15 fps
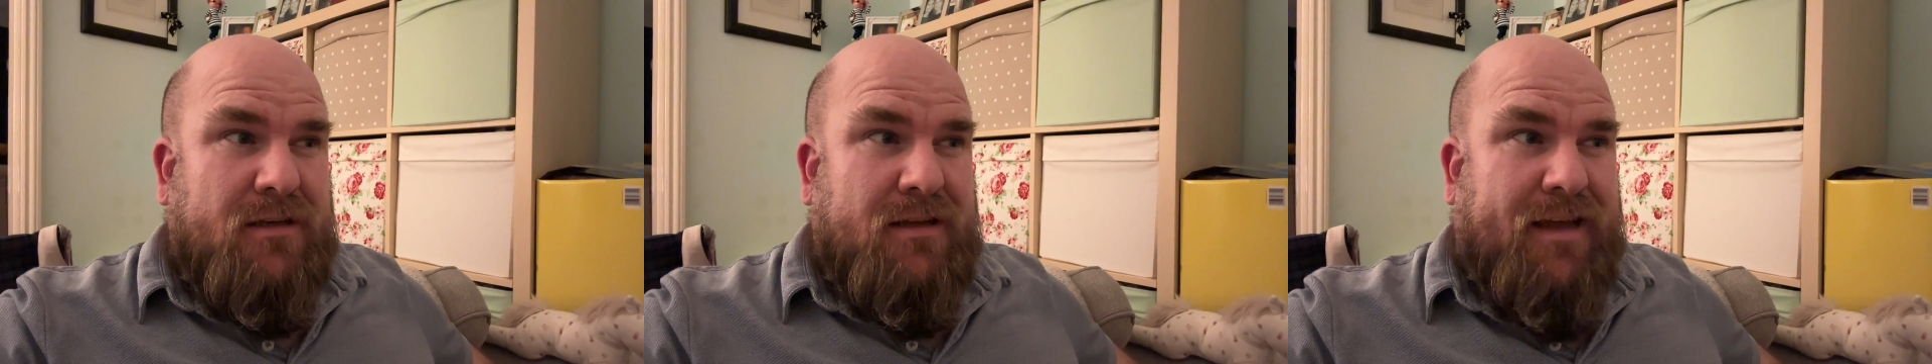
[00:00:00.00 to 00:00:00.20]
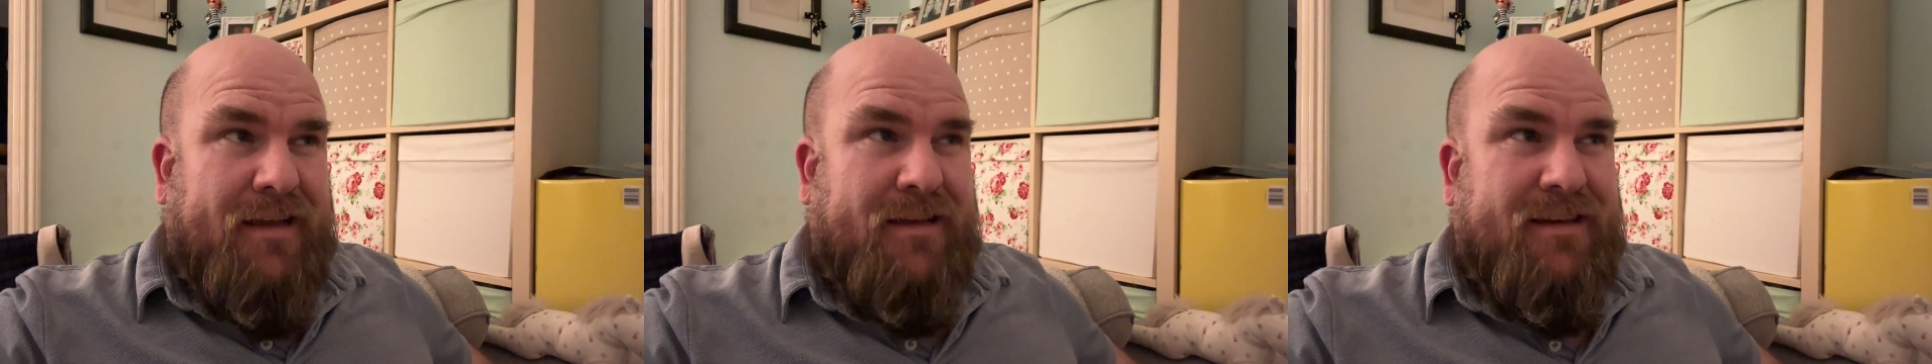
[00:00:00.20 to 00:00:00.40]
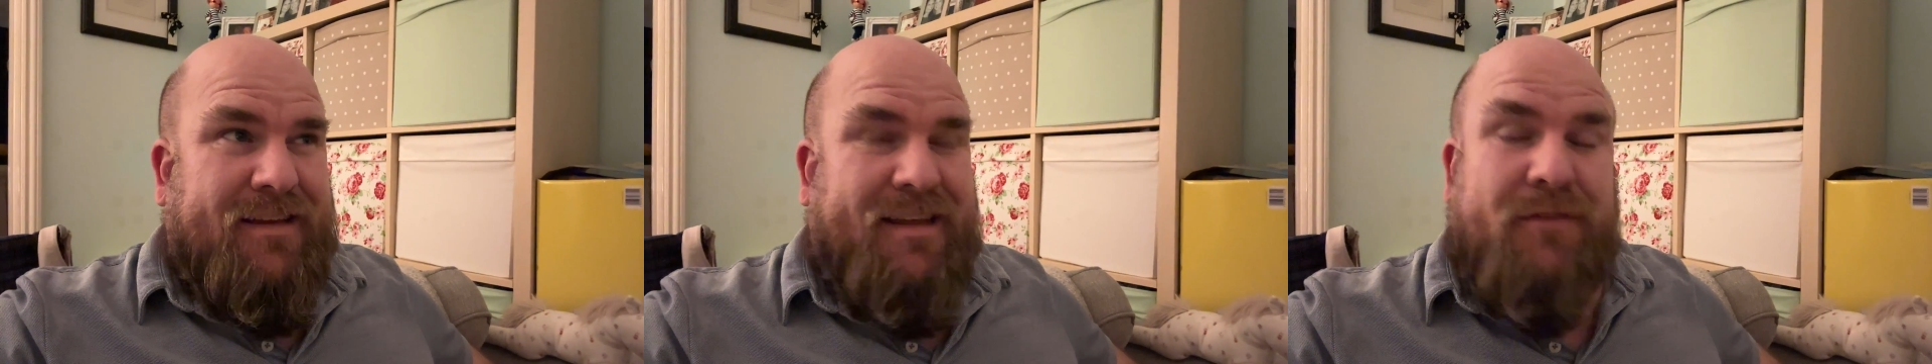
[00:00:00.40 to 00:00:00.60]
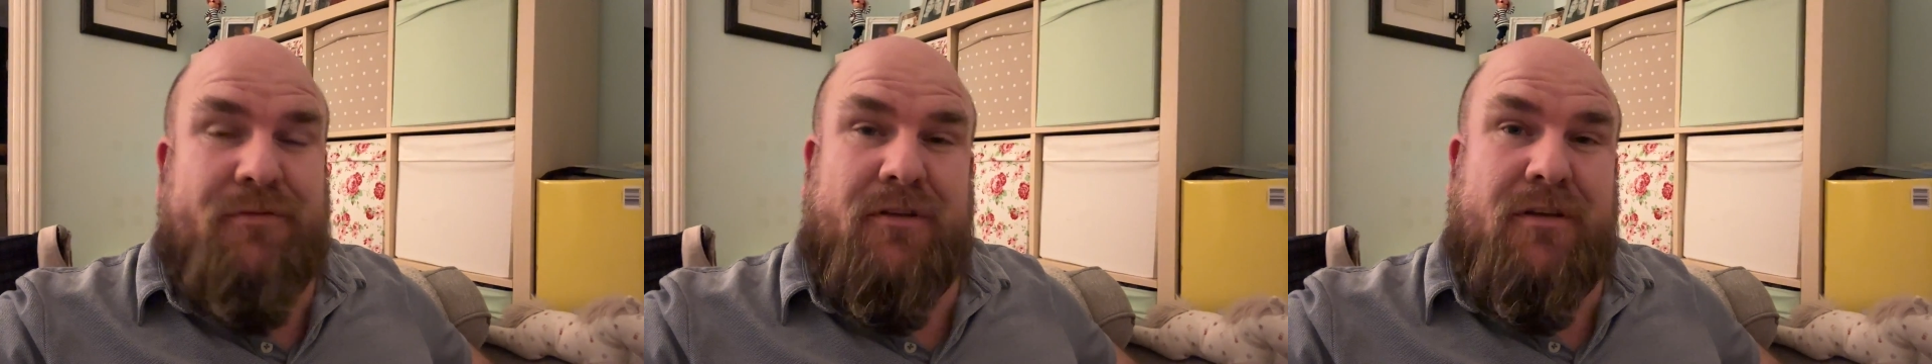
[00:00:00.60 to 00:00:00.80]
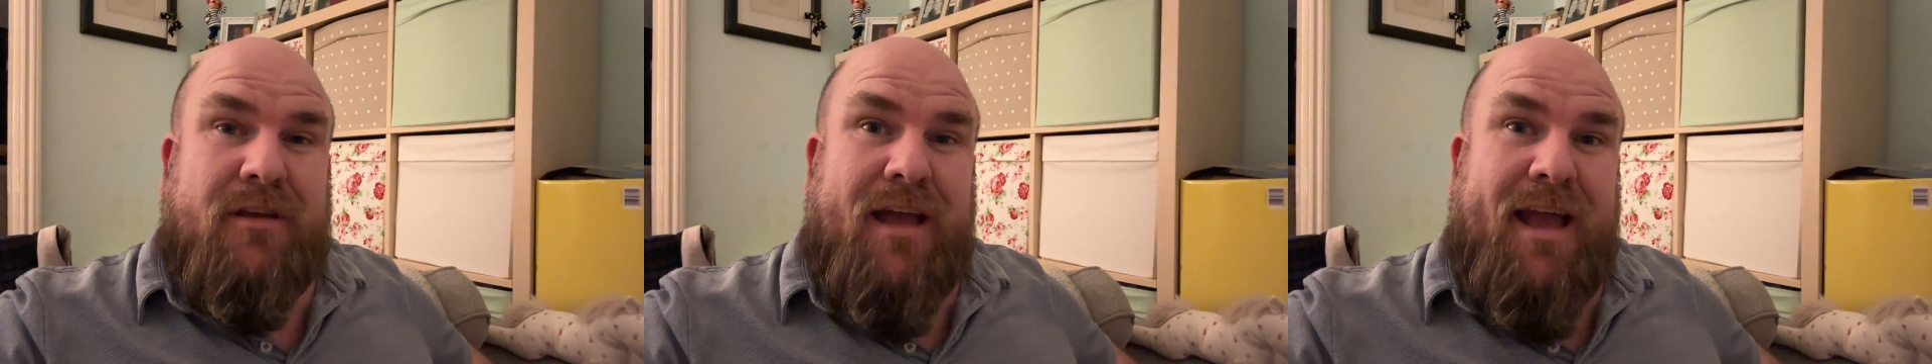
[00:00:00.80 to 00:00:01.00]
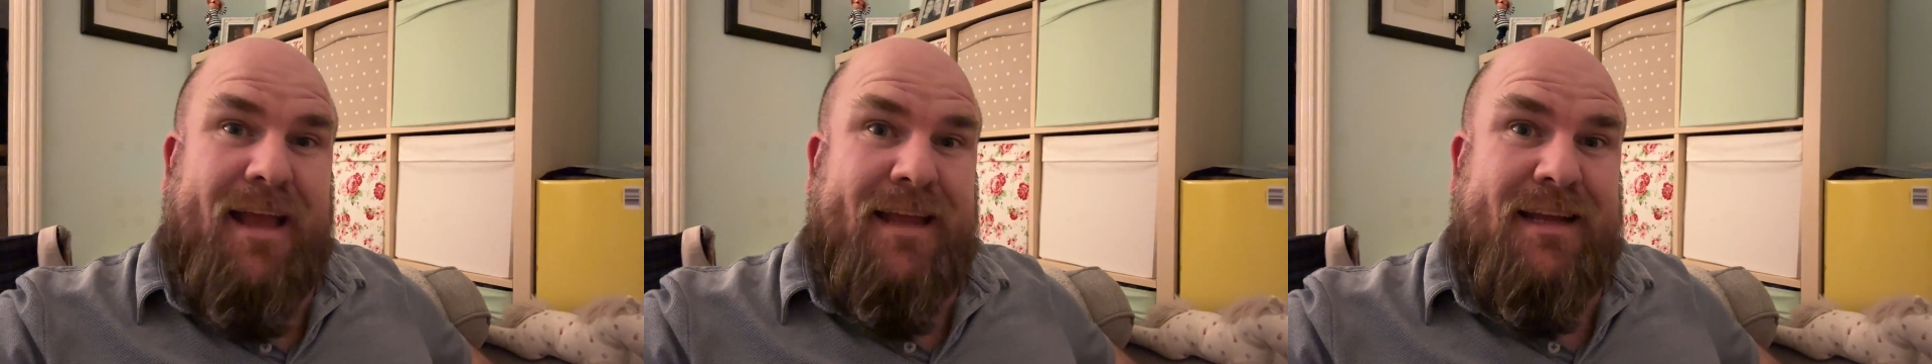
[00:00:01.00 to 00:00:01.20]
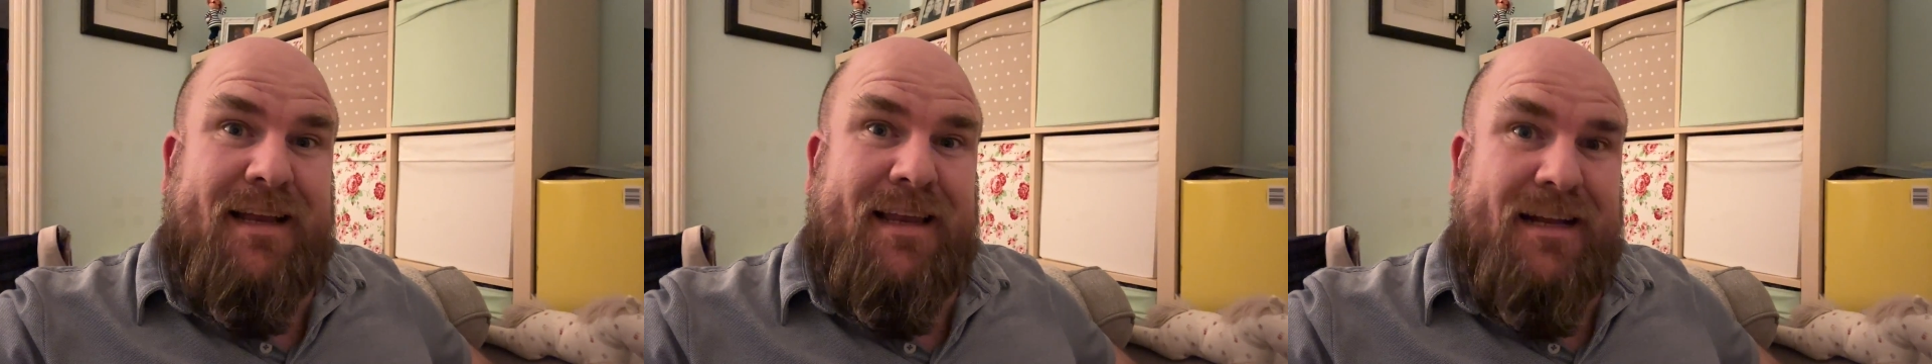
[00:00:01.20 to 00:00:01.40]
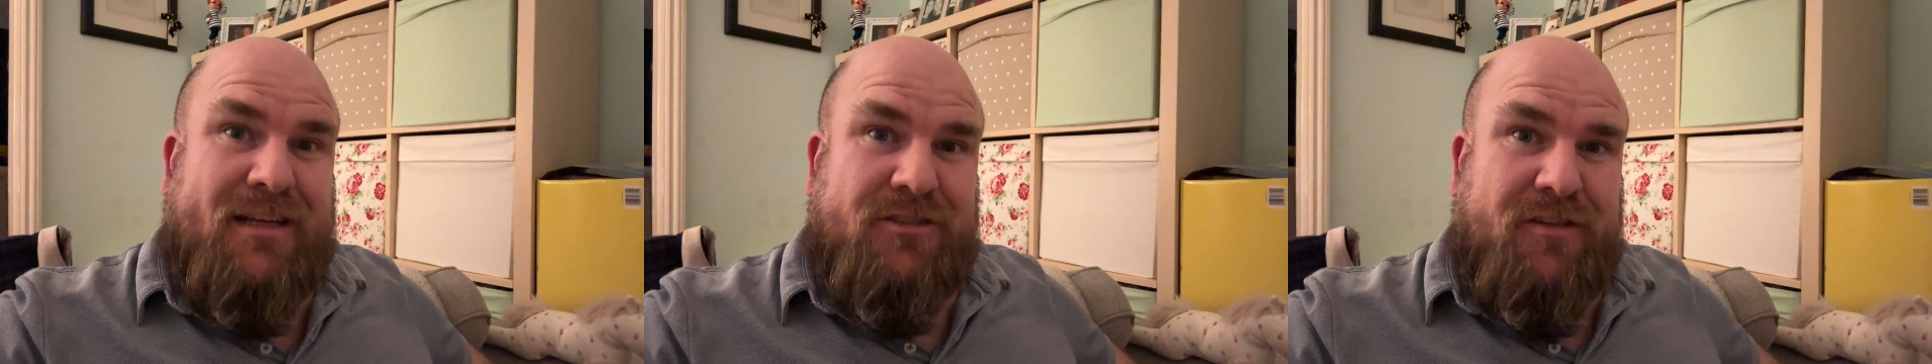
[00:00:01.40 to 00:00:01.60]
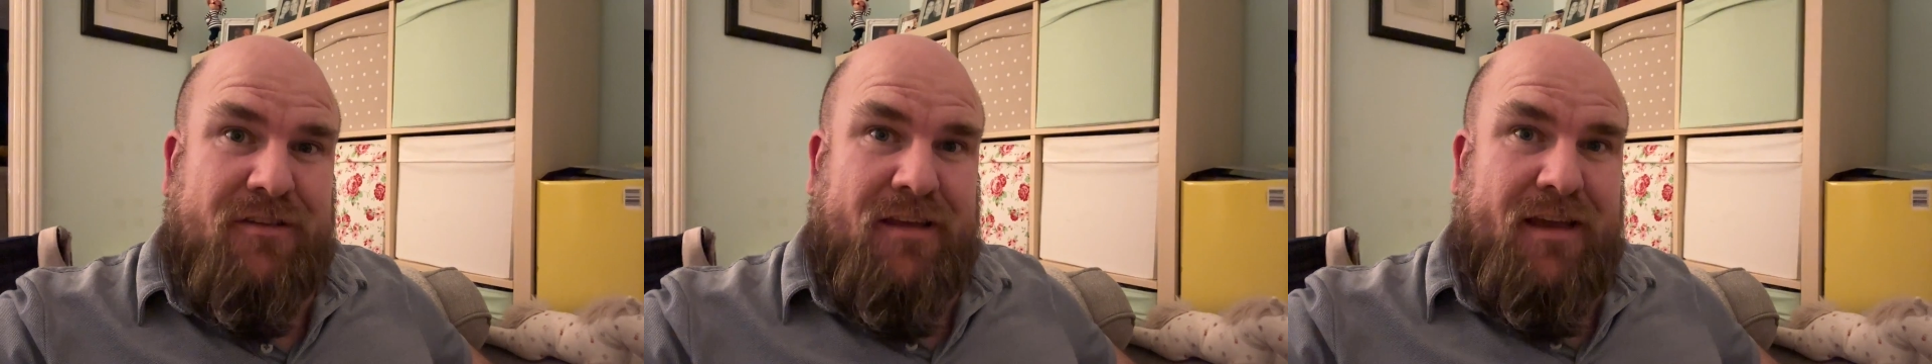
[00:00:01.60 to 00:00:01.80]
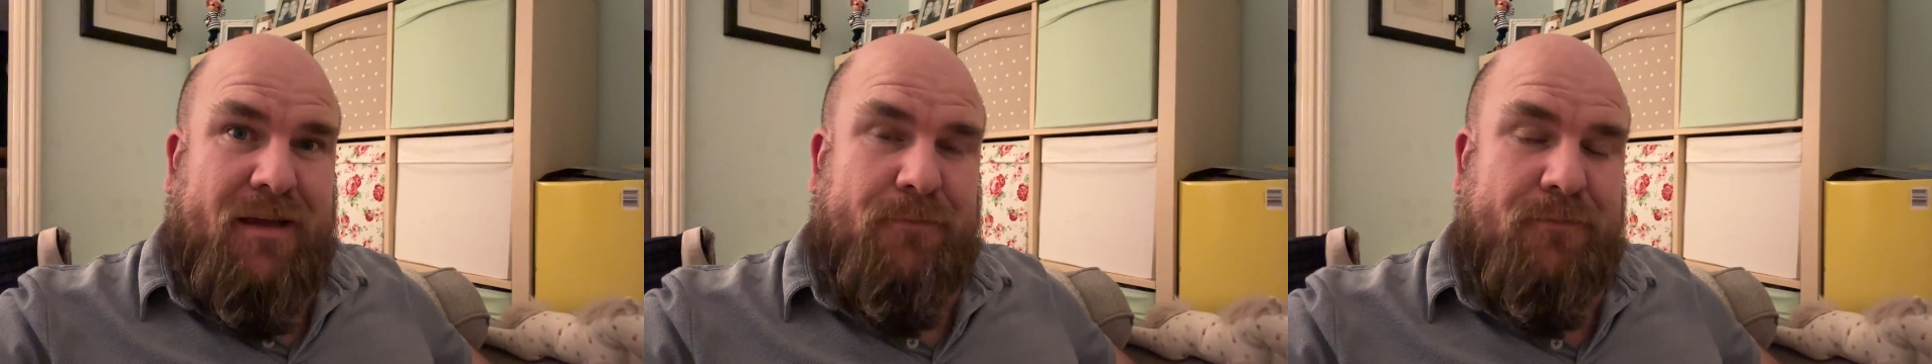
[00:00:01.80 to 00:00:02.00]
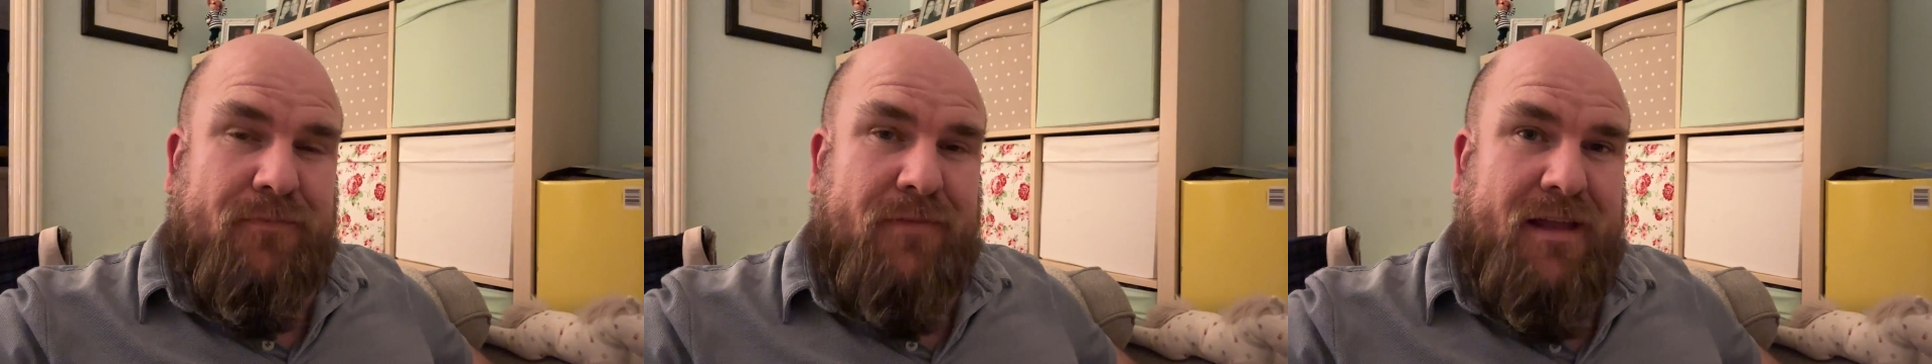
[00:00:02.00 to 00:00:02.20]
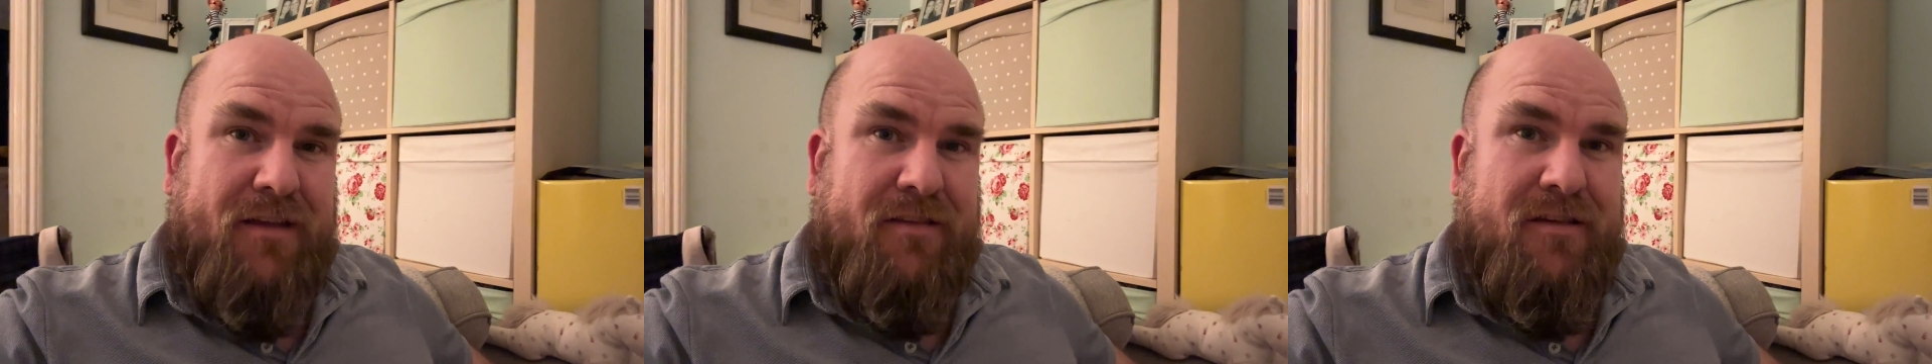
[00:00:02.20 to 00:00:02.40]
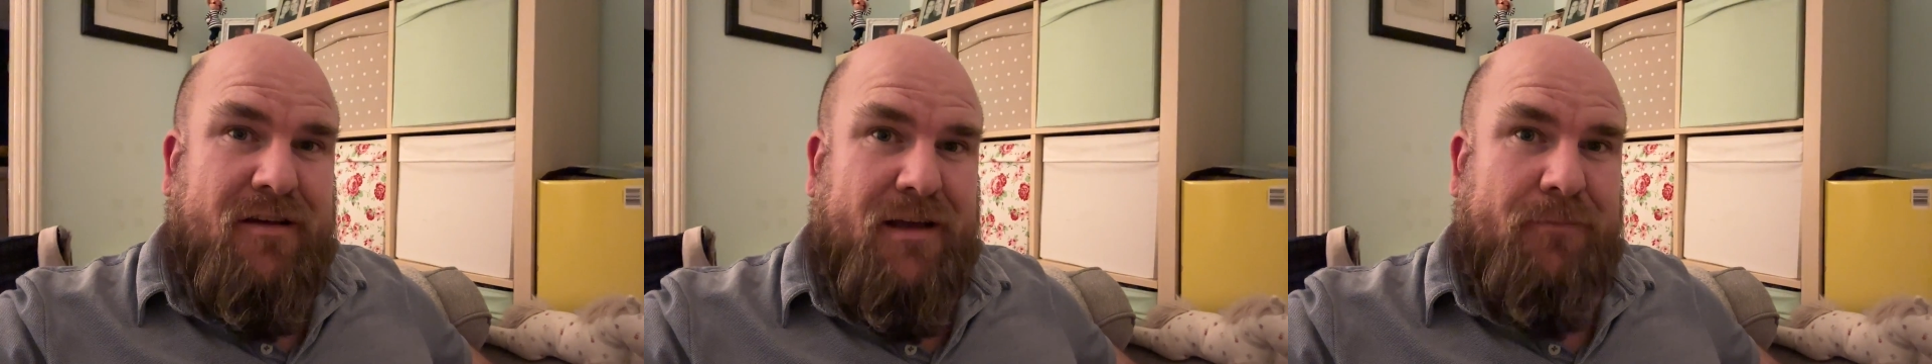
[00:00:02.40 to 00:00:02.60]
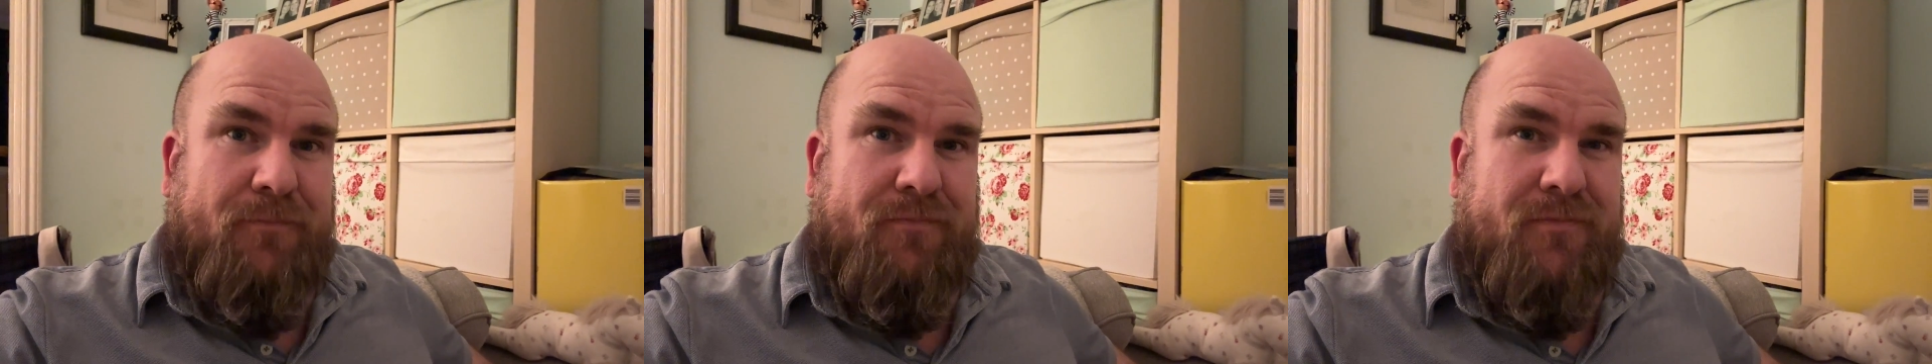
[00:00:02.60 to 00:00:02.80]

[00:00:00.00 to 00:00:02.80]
get given a collection day at a time.